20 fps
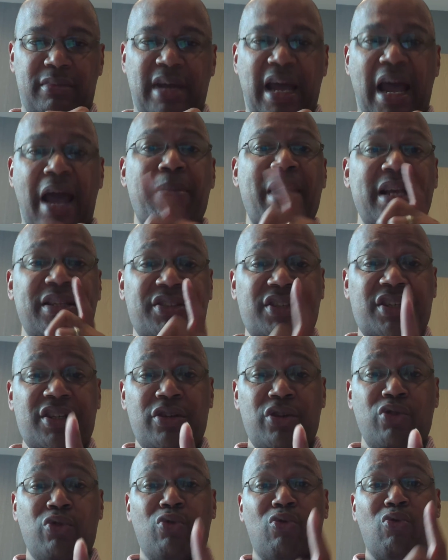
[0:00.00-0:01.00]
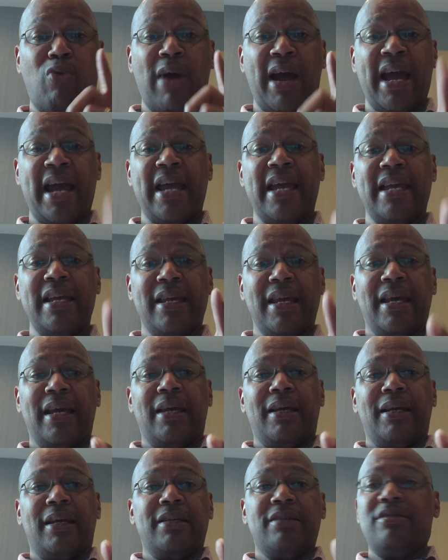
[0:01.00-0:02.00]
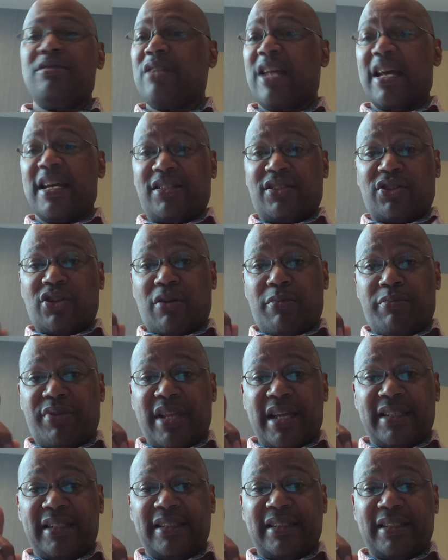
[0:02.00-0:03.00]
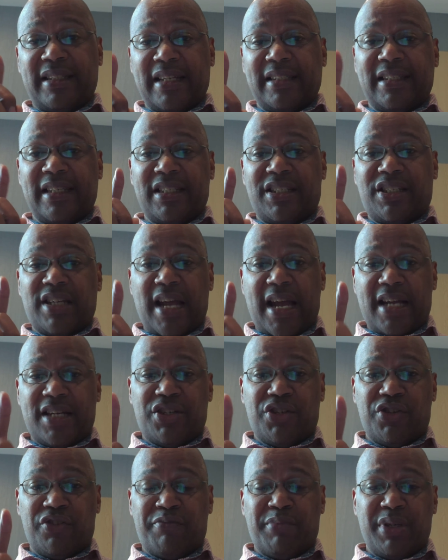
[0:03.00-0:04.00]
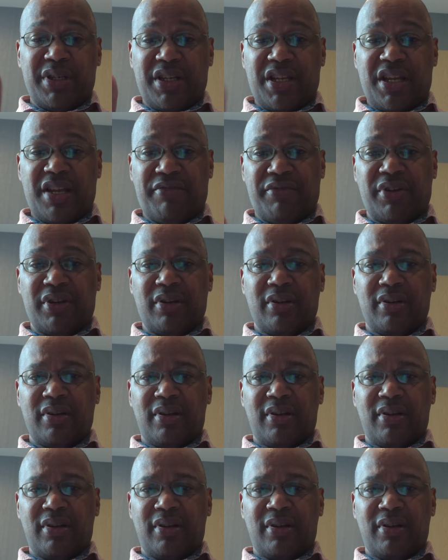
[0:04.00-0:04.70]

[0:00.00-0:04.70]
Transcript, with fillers: I'm asking you, why there's some there's, there's a charge you've been given